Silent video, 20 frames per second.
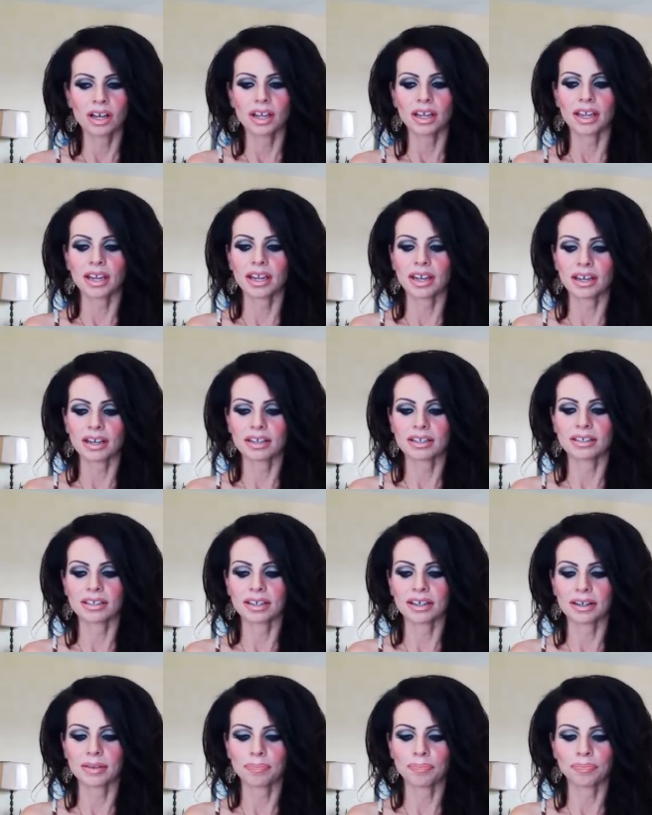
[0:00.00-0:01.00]
and
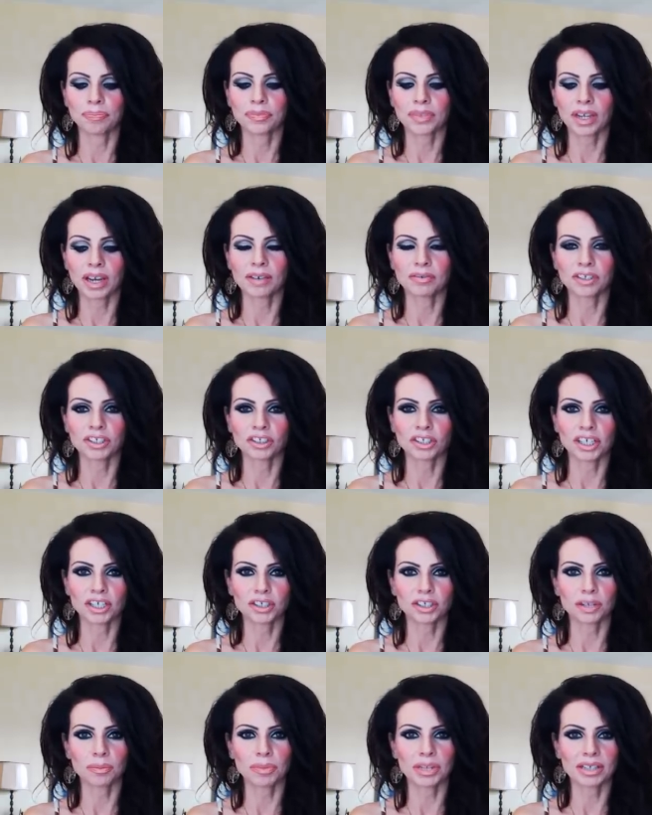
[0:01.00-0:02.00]
um, I've just
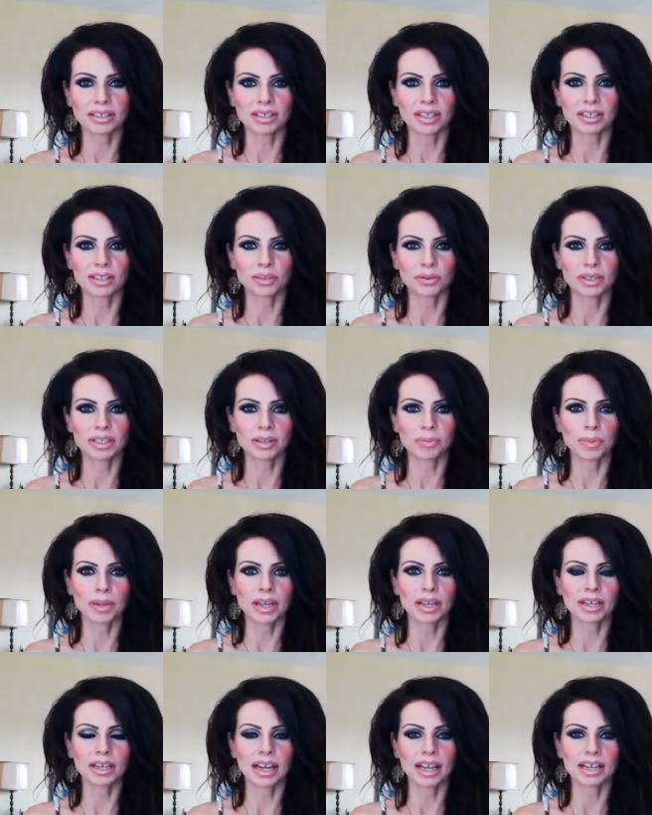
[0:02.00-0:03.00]
changed up the accessories a
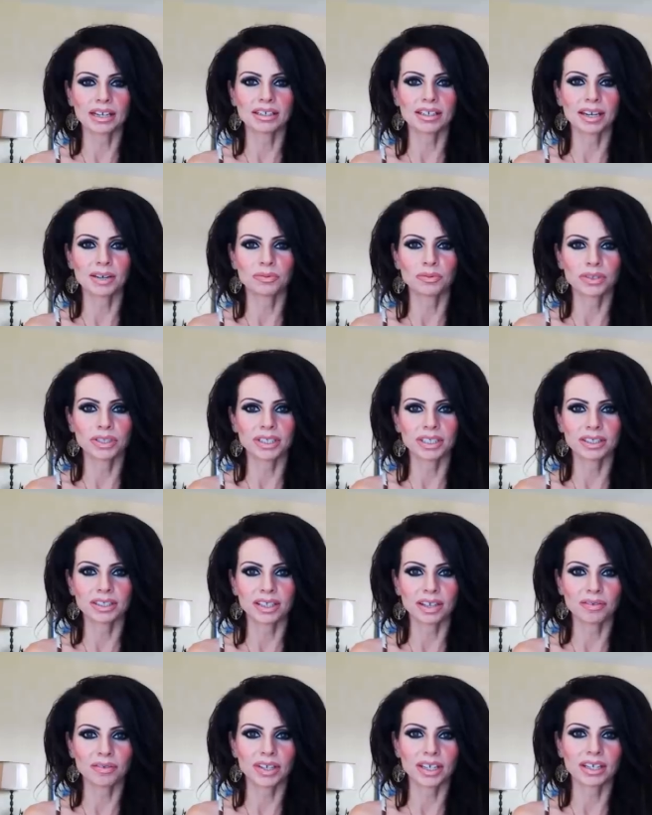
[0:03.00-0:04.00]
bit and I really
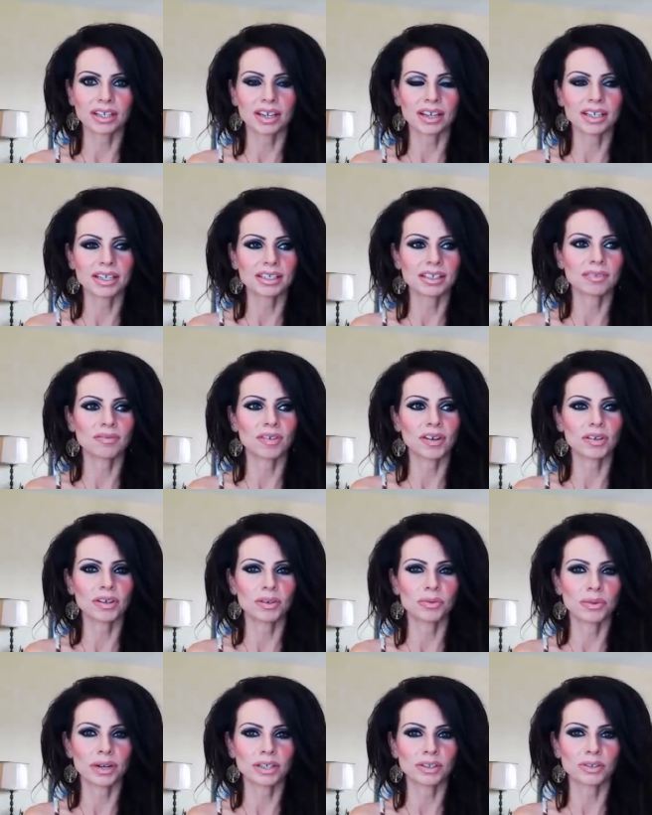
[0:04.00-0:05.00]
love it. It's very
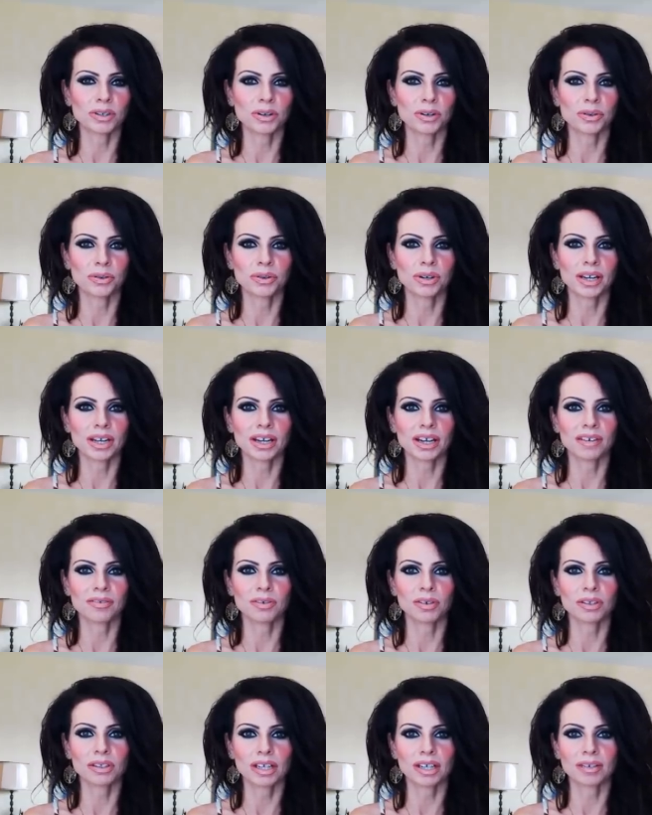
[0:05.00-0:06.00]
retro and I
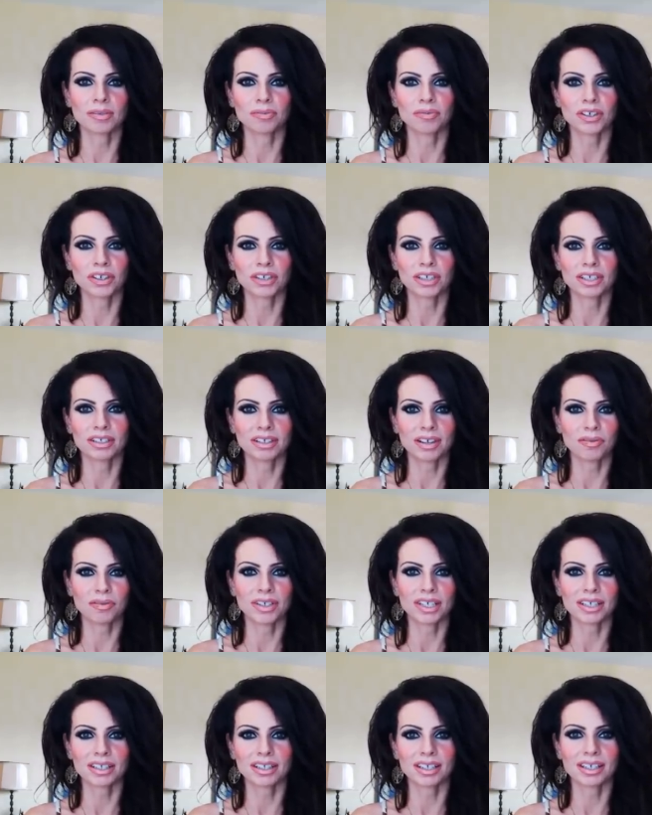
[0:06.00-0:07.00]
feel like very
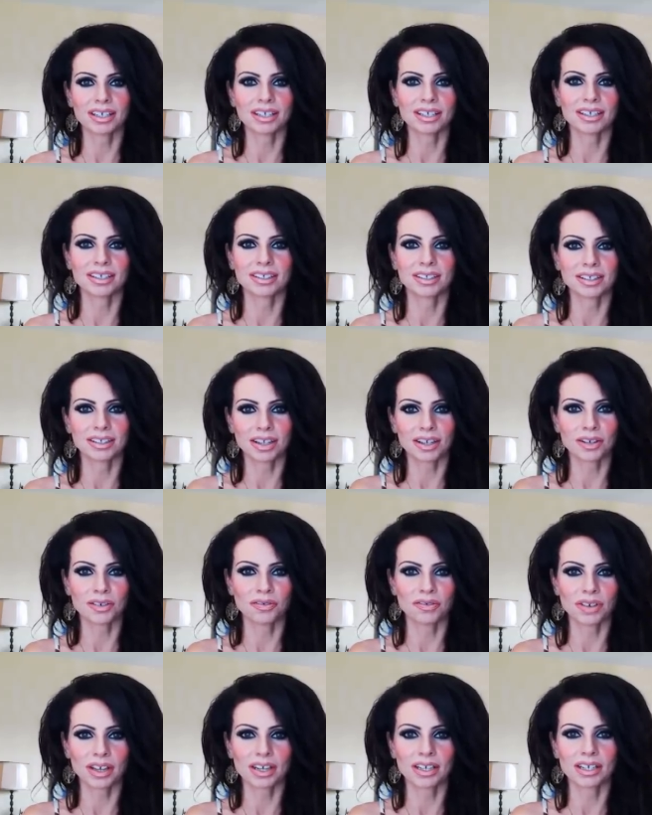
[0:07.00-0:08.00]
70s in it. It's a lot of
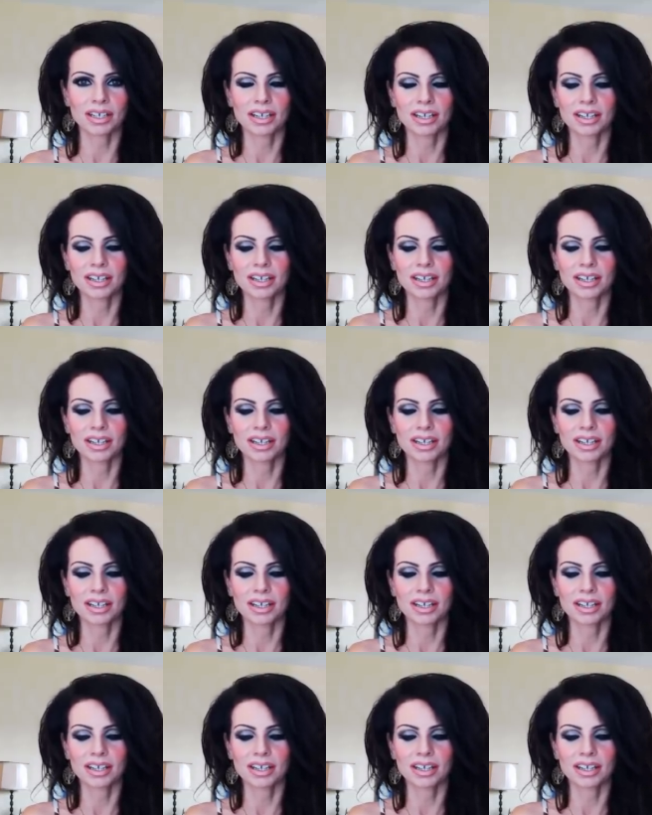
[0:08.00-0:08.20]
fun.